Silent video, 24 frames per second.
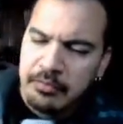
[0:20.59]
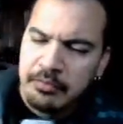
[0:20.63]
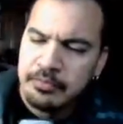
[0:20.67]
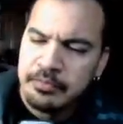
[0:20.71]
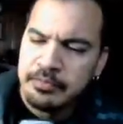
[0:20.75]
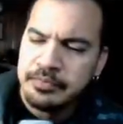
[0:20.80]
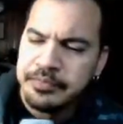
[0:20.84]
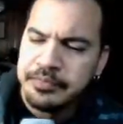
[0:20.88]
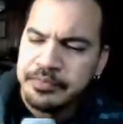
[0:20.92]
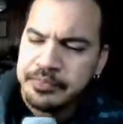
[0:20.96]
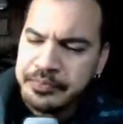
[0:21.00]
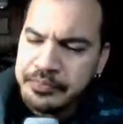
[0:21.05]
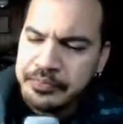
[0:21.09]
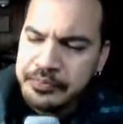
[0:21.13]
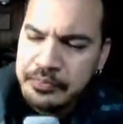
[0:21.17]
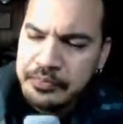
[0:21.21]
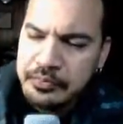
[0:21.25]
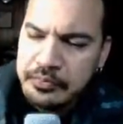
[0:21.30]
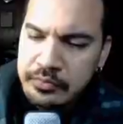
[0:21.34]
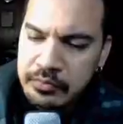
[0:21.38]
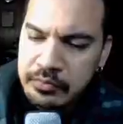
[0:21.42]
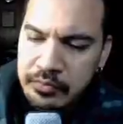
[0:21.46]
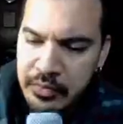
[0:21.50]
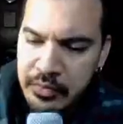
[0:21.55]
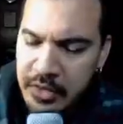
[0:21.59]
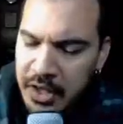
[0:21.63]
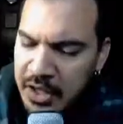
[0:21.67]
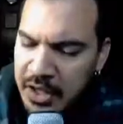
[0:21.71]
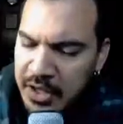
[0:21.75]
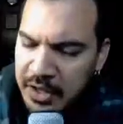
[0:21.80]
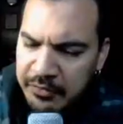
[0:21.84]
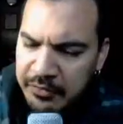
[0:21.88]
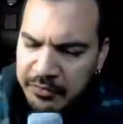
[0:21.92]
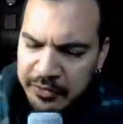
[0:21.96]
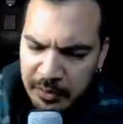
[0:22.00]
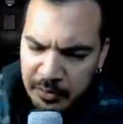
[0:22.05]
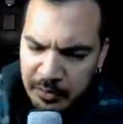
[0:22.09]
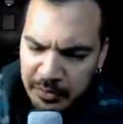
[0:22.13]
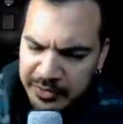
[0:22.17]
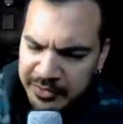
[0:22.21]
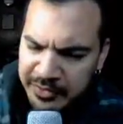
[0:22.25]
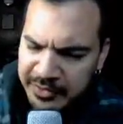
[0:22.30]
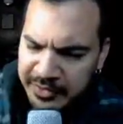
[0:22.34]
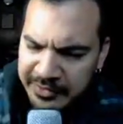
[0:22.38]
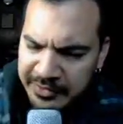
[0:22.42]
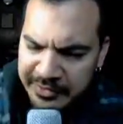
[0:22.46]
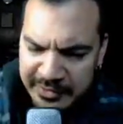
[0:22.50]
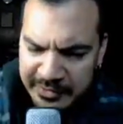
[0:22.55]
and if someone
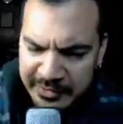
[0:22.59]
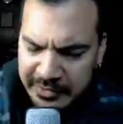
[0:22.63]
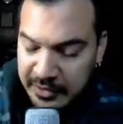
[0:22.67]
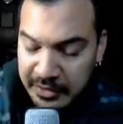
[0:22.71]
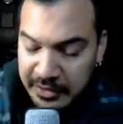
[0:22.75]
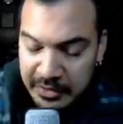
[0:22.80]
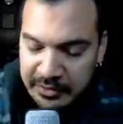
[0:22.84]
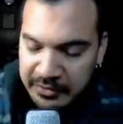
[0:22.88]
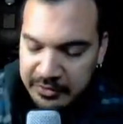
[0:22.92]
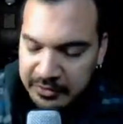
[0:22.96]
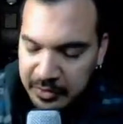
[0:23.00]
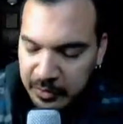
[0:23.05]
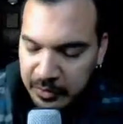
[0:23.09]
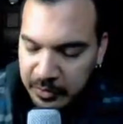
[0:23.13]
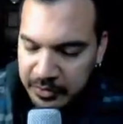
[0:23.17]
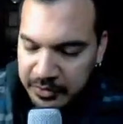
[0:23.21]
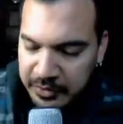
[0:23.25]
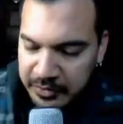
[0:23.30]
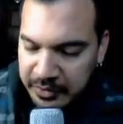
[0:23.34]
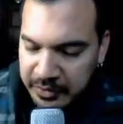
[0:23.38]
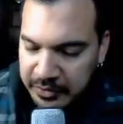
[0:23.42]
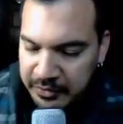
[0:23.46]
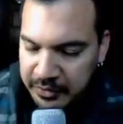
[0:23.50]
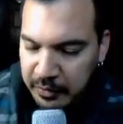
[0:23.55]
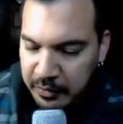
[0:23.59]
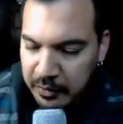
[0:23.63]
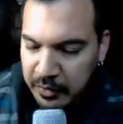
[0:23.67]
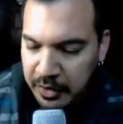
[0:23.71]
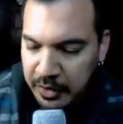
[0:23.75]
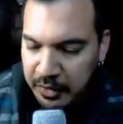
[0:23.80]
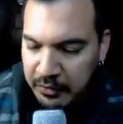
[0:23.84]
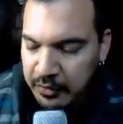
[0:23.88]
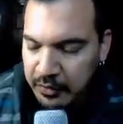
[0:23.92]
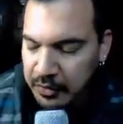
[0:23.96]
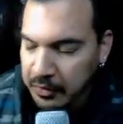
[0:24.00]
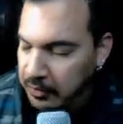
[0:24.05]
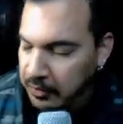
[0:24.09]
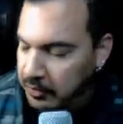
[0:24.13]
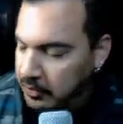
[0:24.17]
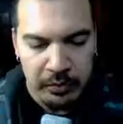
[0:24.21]
sees it, then someone sees it, whatever.